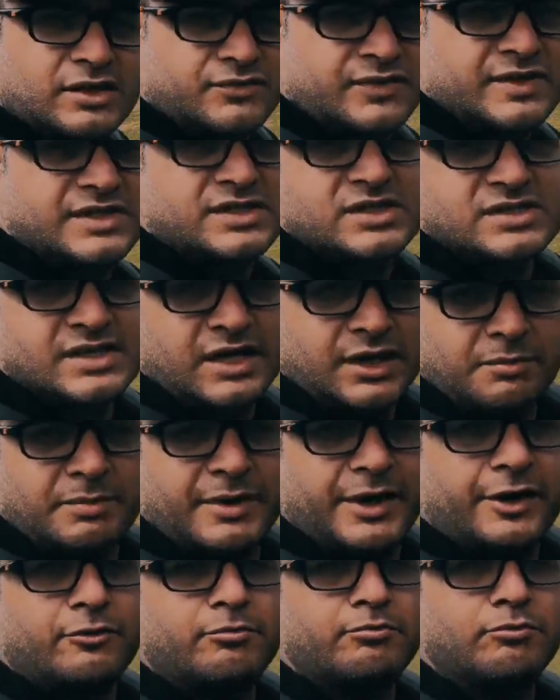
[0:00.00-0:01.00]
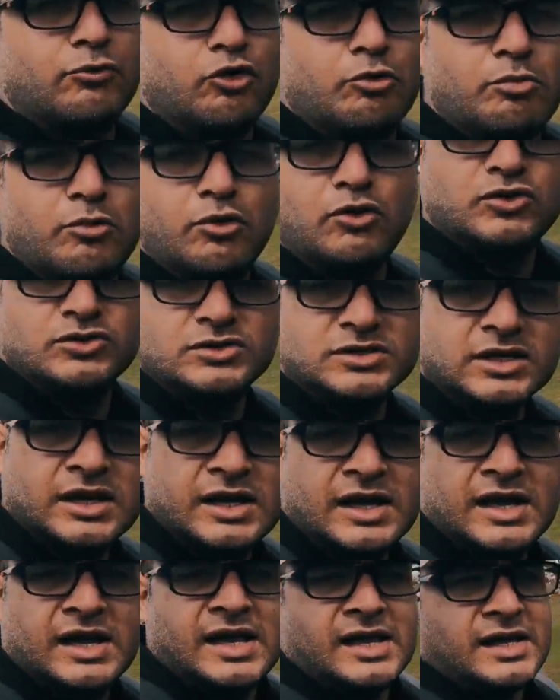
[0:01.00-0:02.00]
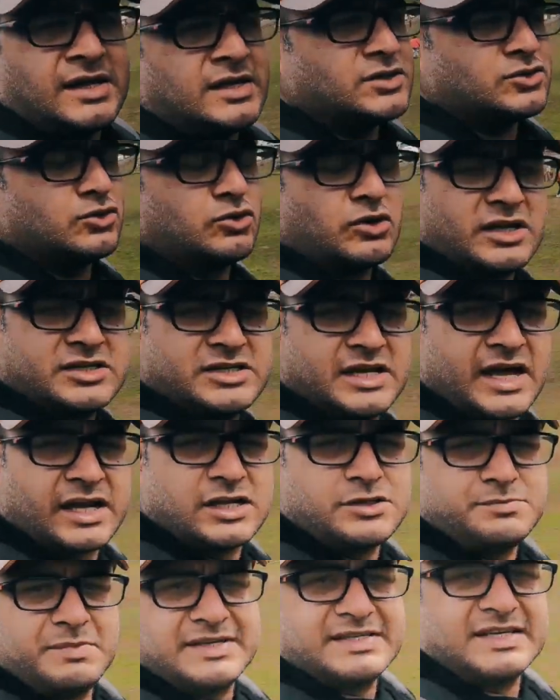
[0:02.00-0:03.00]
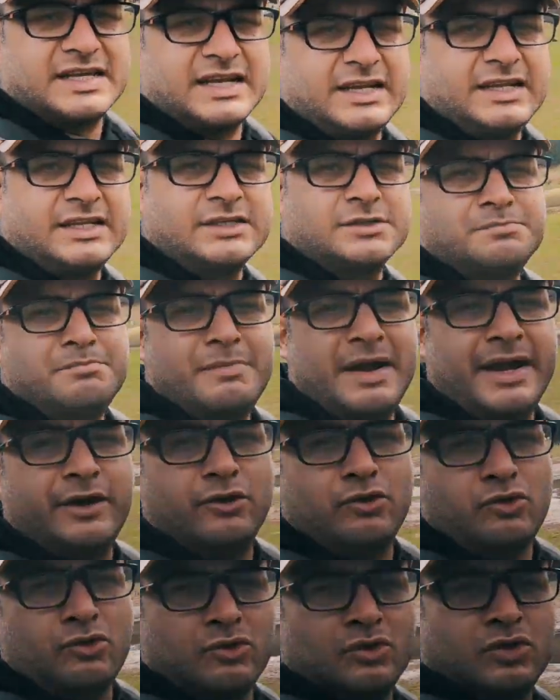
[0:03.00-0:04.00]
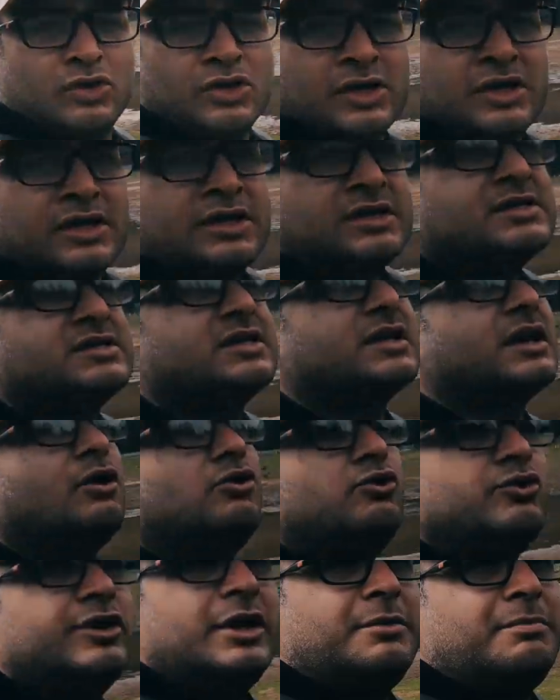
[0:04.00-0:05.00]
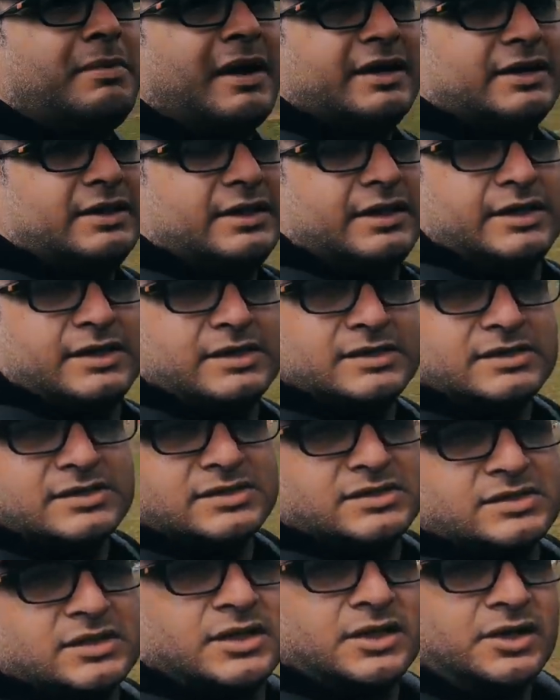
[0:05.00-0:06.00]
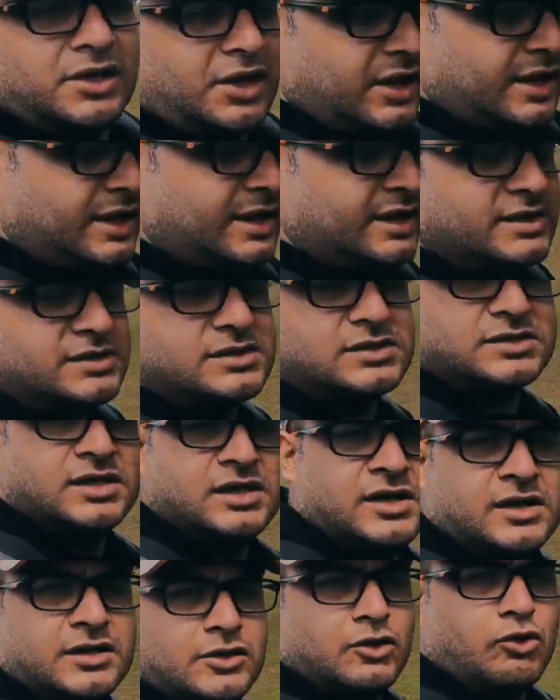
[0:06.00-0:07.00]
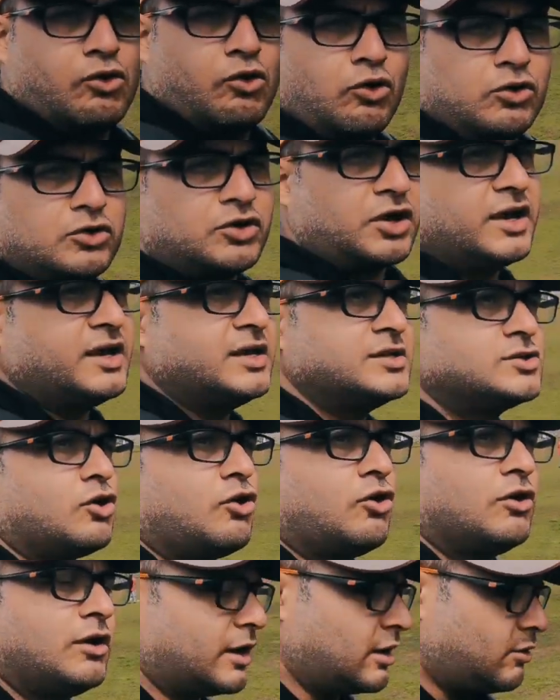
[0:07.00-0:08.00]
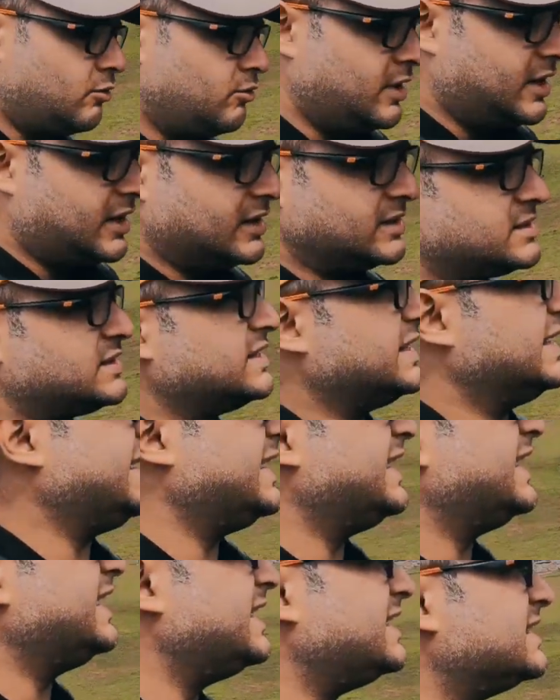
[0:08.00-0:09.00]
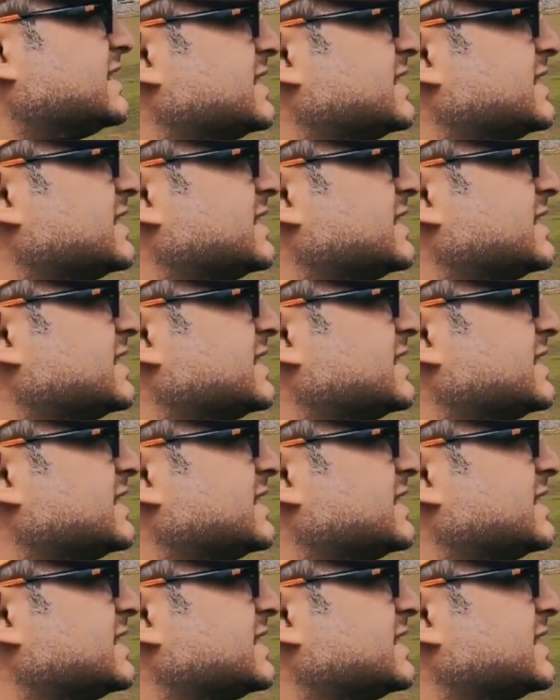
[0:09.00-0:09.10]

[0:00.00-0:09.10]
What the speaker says: We just ate a plate of momos. So Khajjiar is basically this meadow surrounded by these trees, the oak trees all around us. It is